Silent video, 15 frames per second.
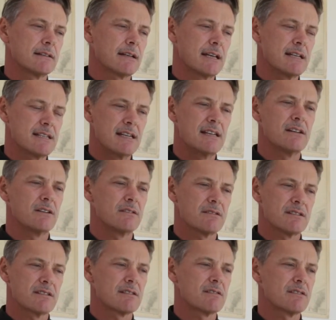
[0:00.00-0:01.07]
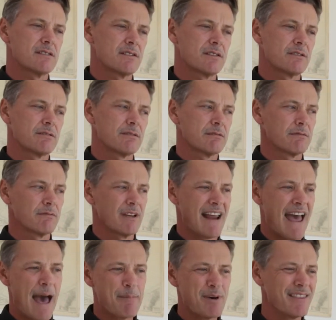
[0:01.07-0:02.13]
continues to
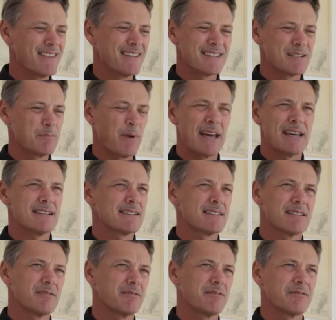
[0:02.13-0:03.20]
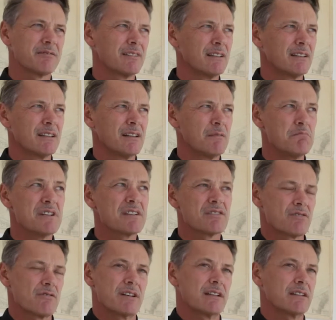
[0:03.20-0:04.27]
inhabit this space of
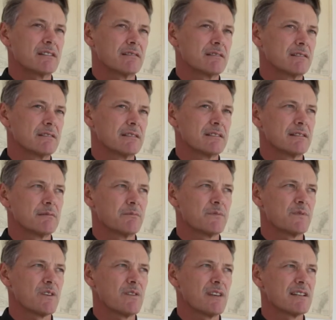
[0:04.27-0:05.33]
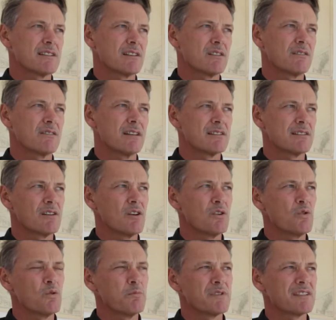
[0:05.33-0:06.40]
mystery. So there's an
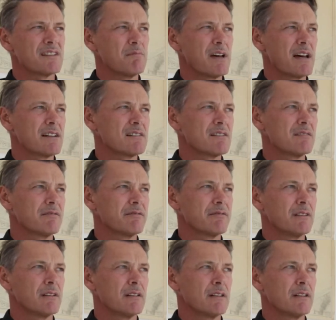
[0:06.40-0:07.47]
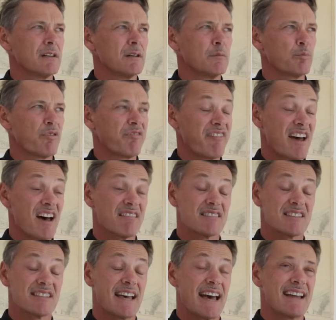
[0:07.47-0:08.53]
enormous amount of profound
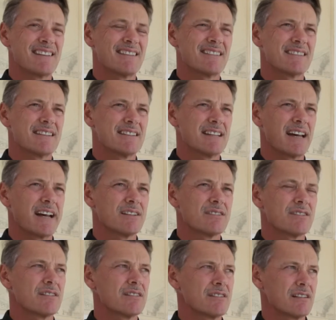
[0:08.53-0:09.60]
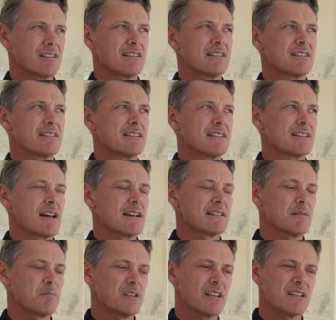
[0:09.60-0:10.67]
sadness attached to this
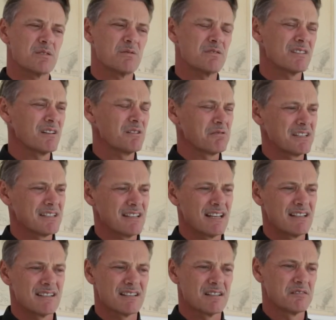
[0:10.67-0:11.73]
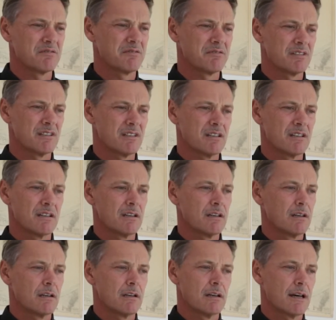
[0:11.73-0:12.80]
disaster, but there's also a sense of
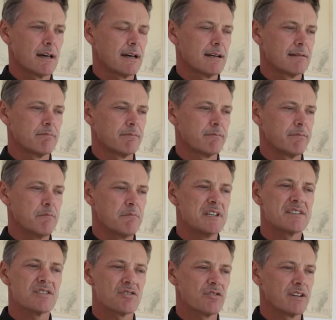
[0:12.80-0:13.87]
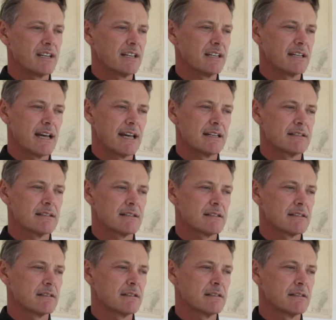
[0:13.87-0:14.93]
mystery, and